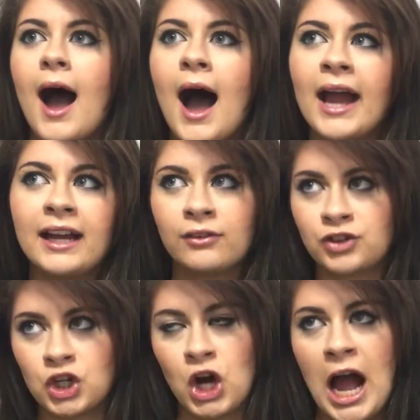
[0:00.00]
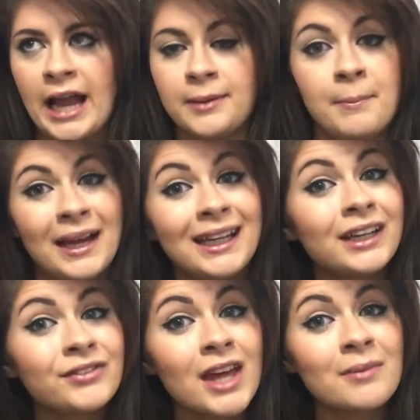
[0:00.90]
I have tried many
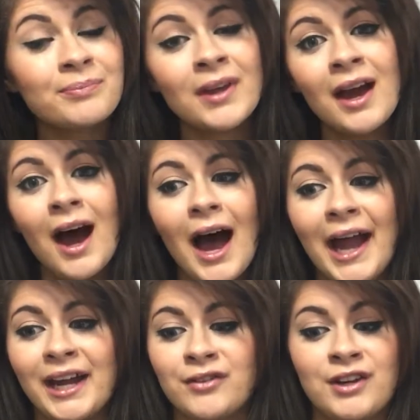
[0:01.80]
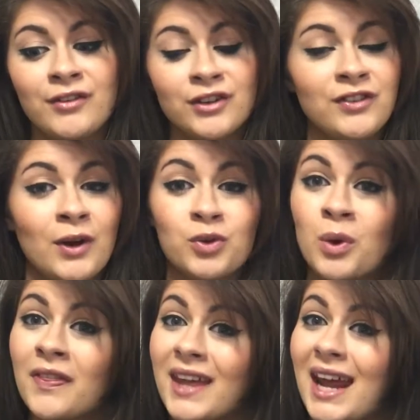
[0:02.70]
of them. I have never found
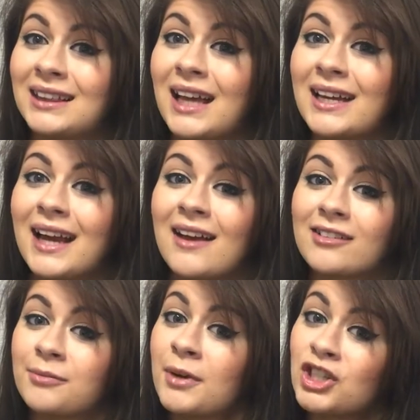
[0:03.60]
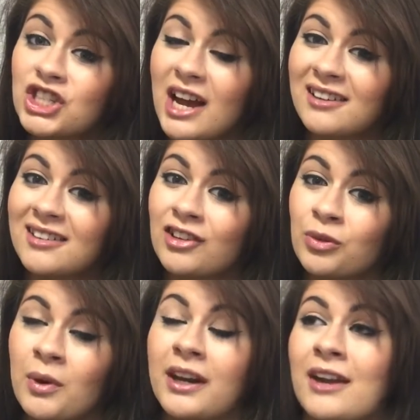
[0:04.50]
one that I like as much as this
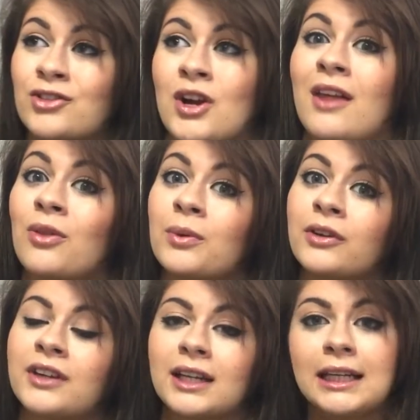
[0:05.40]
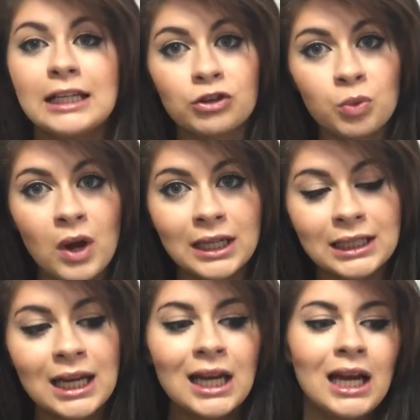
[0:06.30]
one. I've tried the Real Techniques
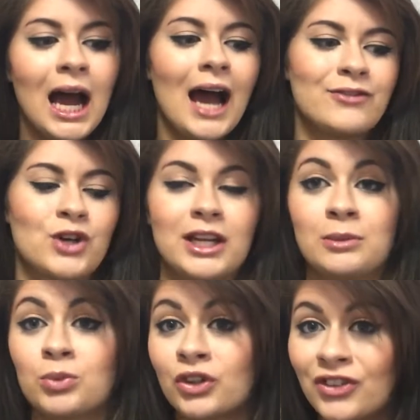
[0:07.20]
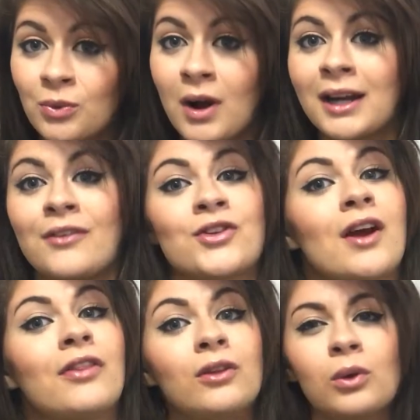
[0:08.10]
one, I've tried the Morphe one, I've
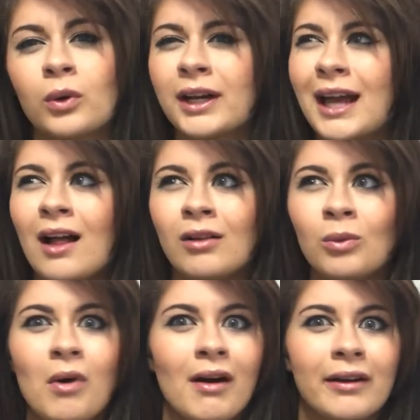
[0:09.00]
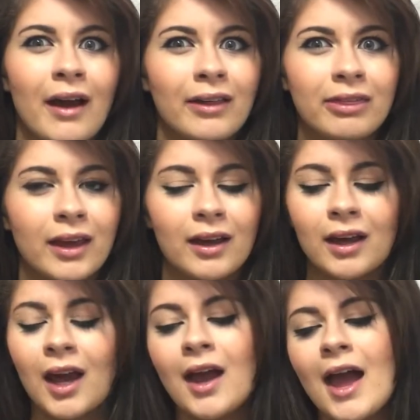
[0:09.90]
tried the L'Oreal one, I
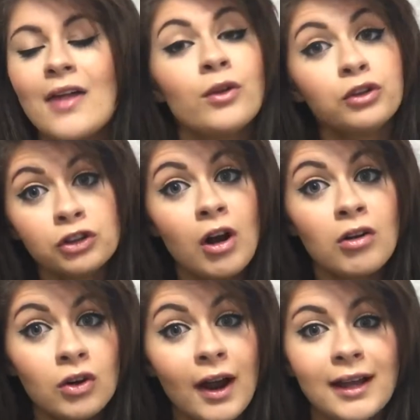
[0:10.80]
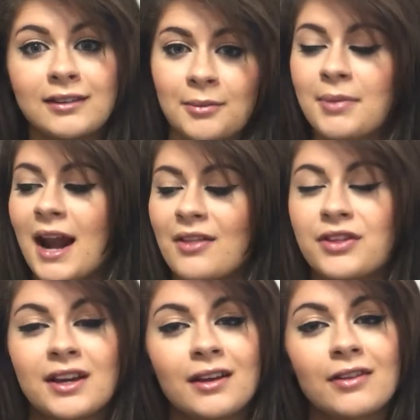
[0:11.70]
think, and those are all great, but I
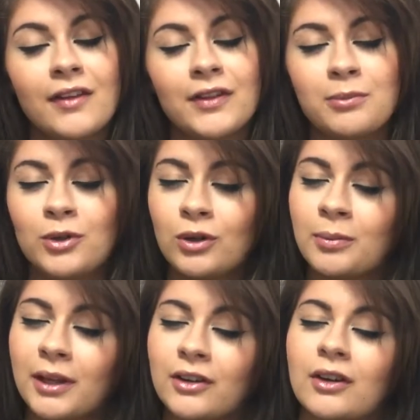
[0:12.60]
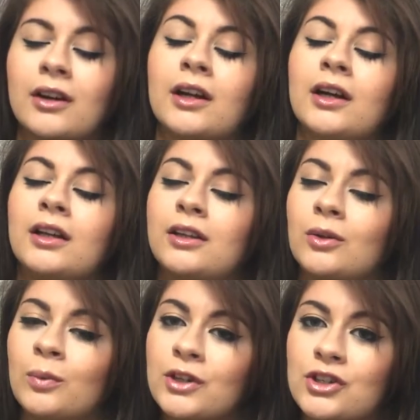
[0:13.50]
think that the Beauty Blender, the
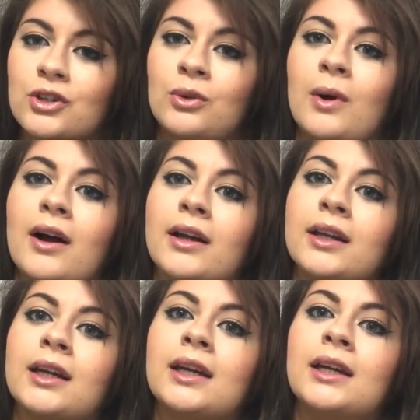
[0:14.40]
original one,